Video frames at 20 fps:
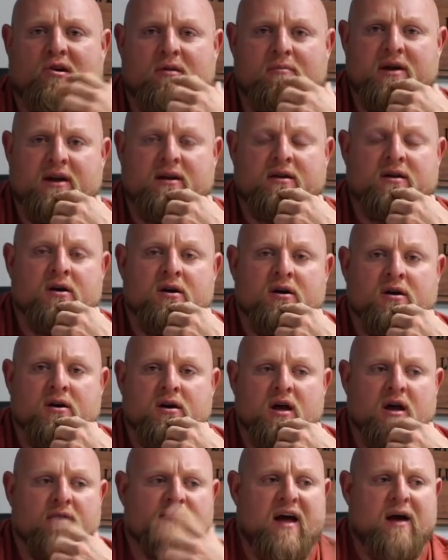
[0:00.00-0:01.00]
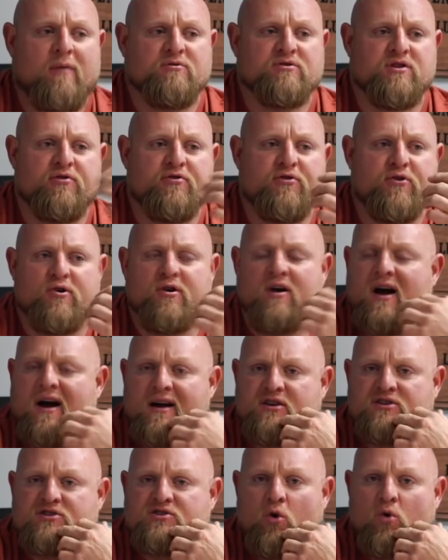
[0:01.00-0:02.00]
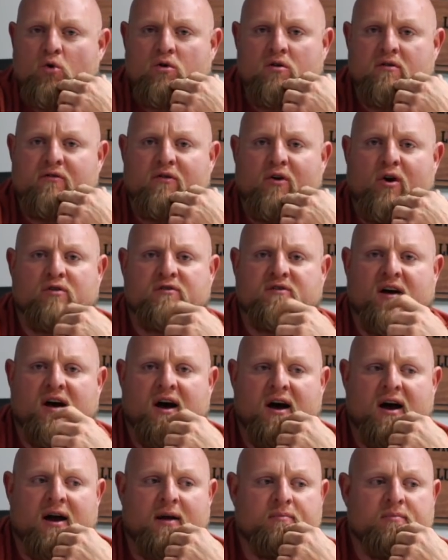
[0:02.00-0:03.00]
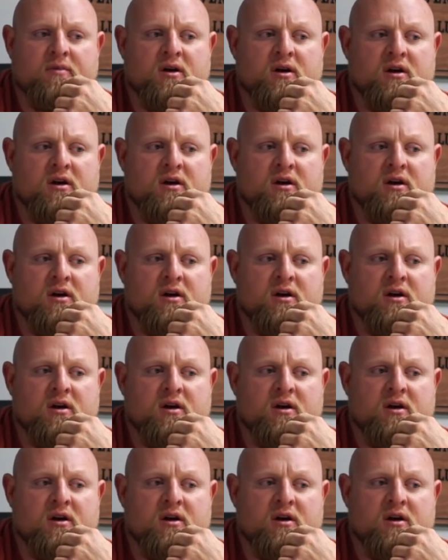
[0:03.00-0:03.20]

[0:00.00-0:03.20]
I mean, if that was the third highest total of all time,